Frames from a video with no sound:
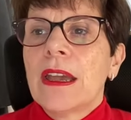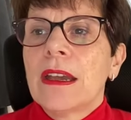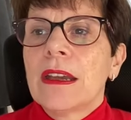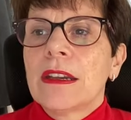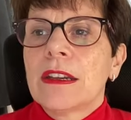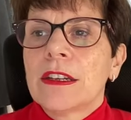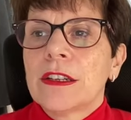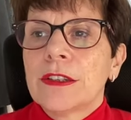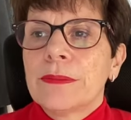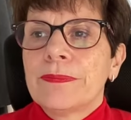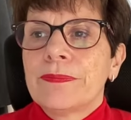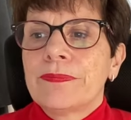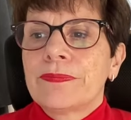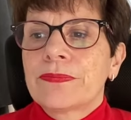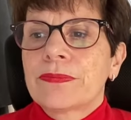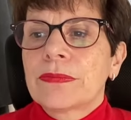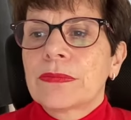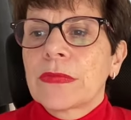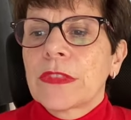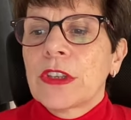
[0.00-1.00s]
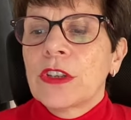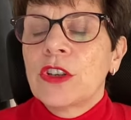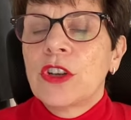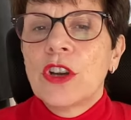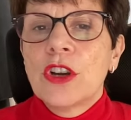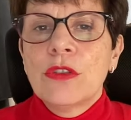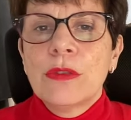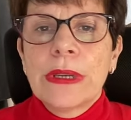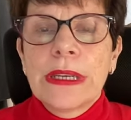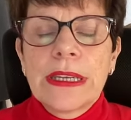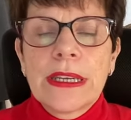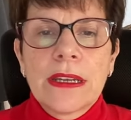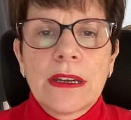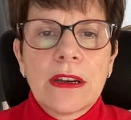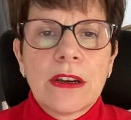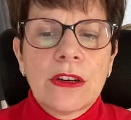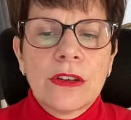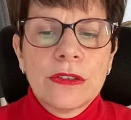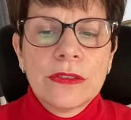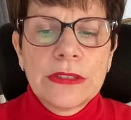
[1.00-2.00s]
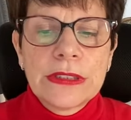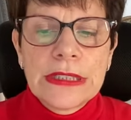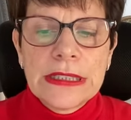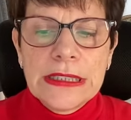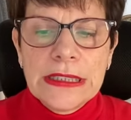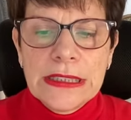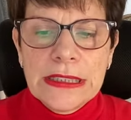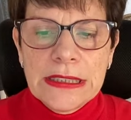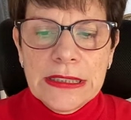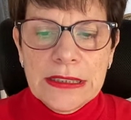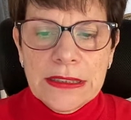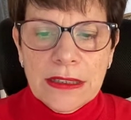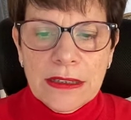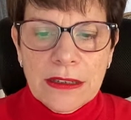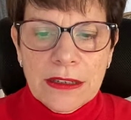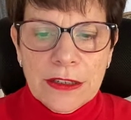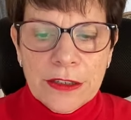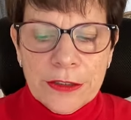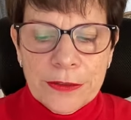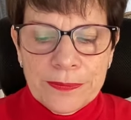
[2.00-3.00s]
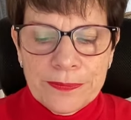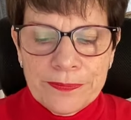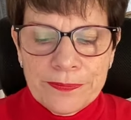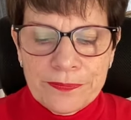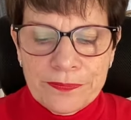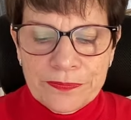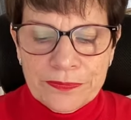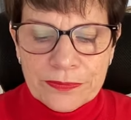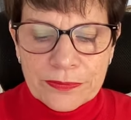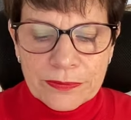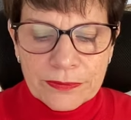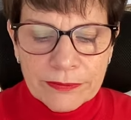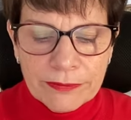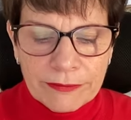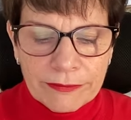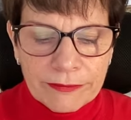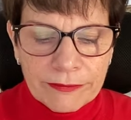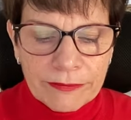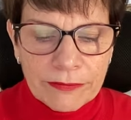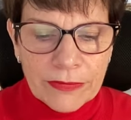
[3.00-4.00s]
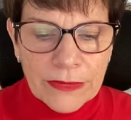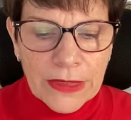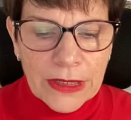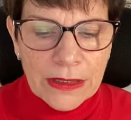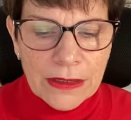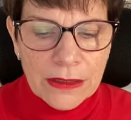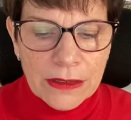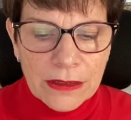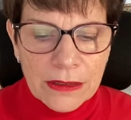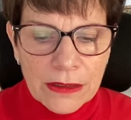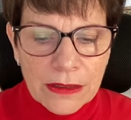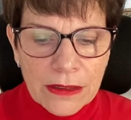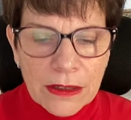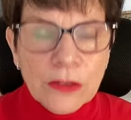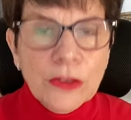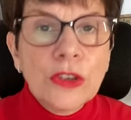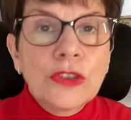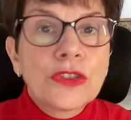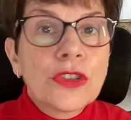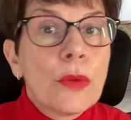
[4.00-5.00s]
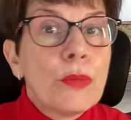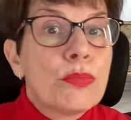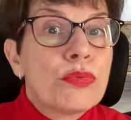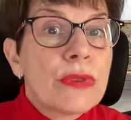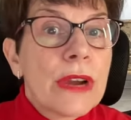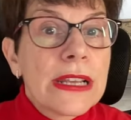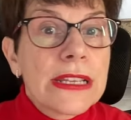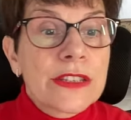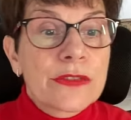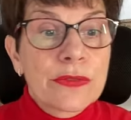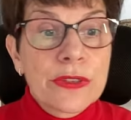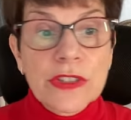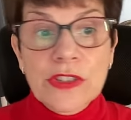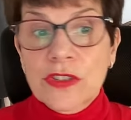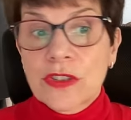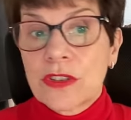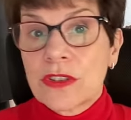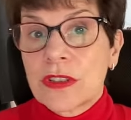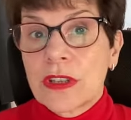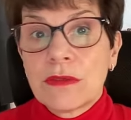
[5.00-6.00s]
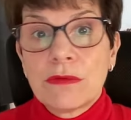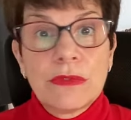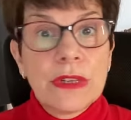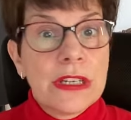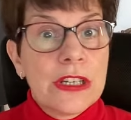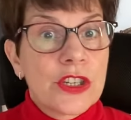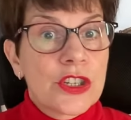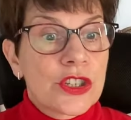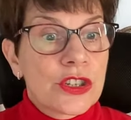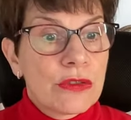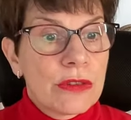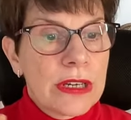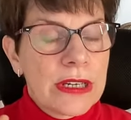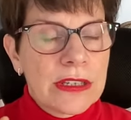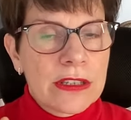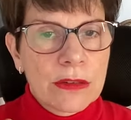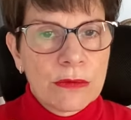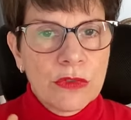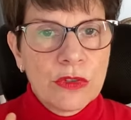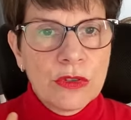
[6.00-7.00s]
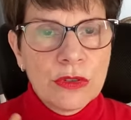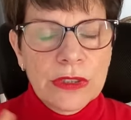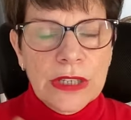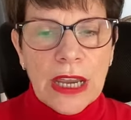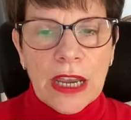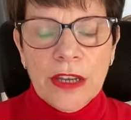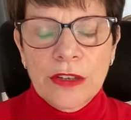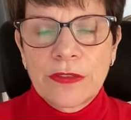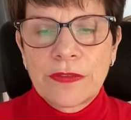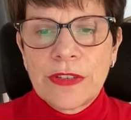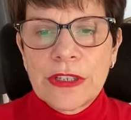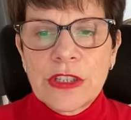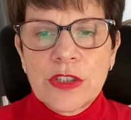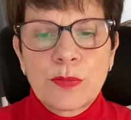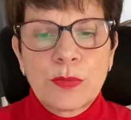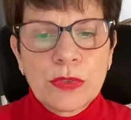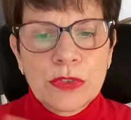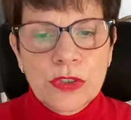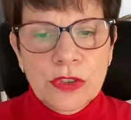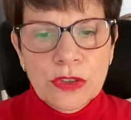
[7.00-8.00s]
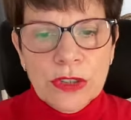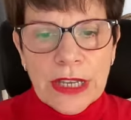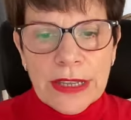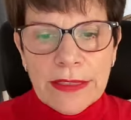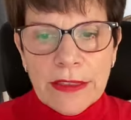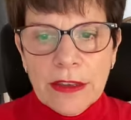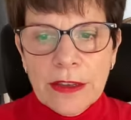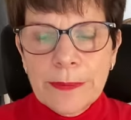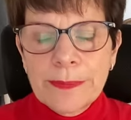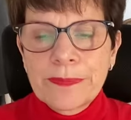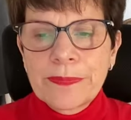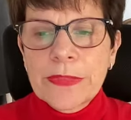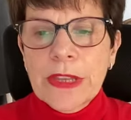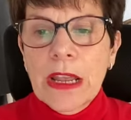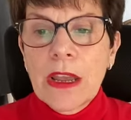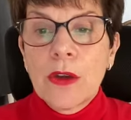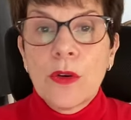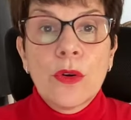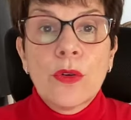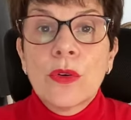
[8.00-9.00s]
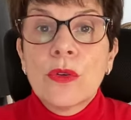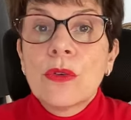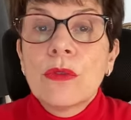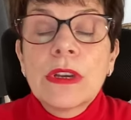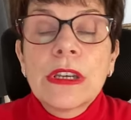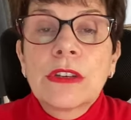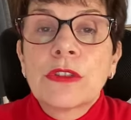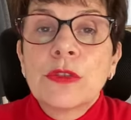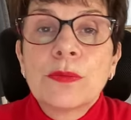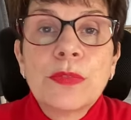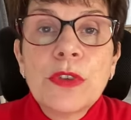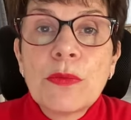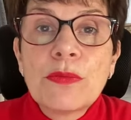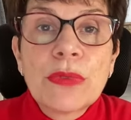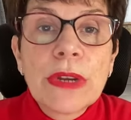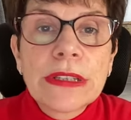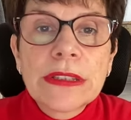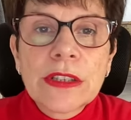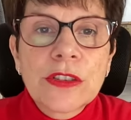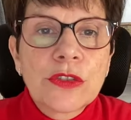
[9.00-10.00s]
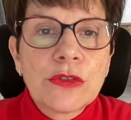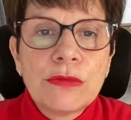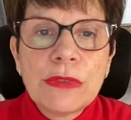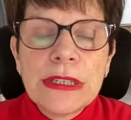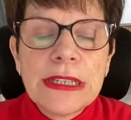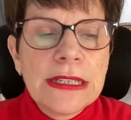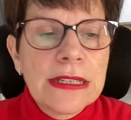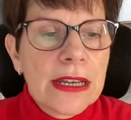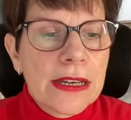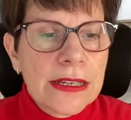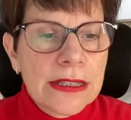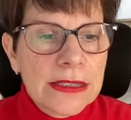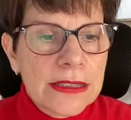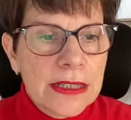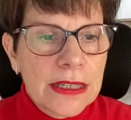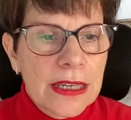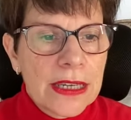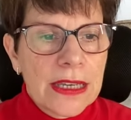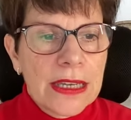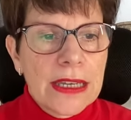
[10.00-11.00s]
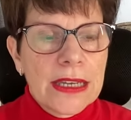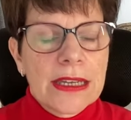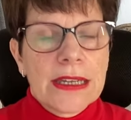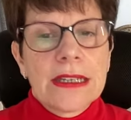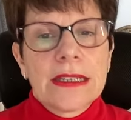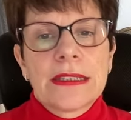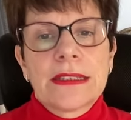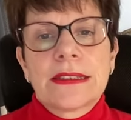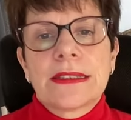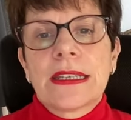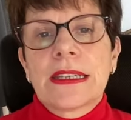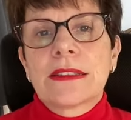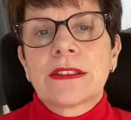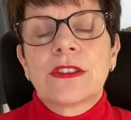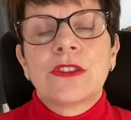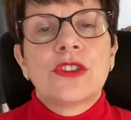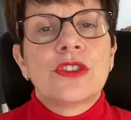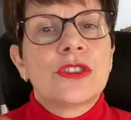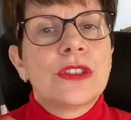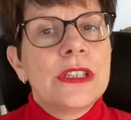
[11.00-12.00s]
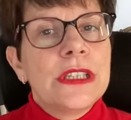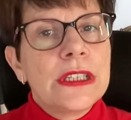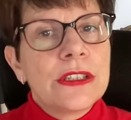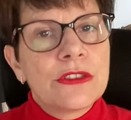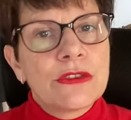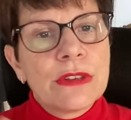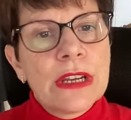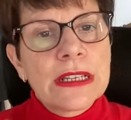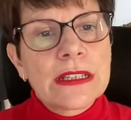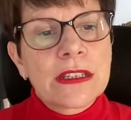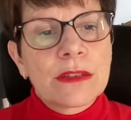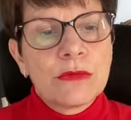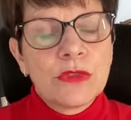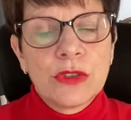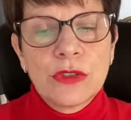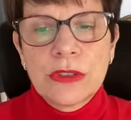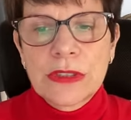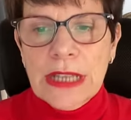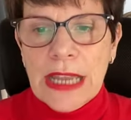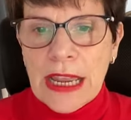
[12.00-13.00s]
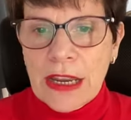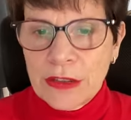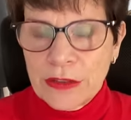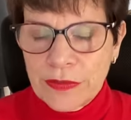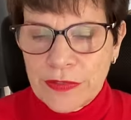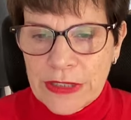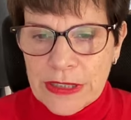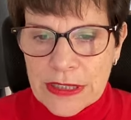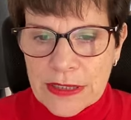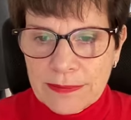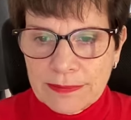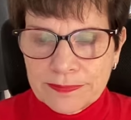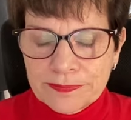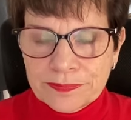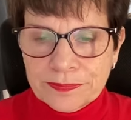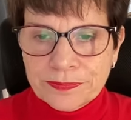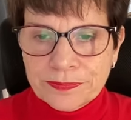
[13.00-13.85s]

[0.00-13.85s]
Um, going on the um, on the top brands, for instance, they're really showing some good outfits put together or it could be a brand that you really like that usually creates some good outfits.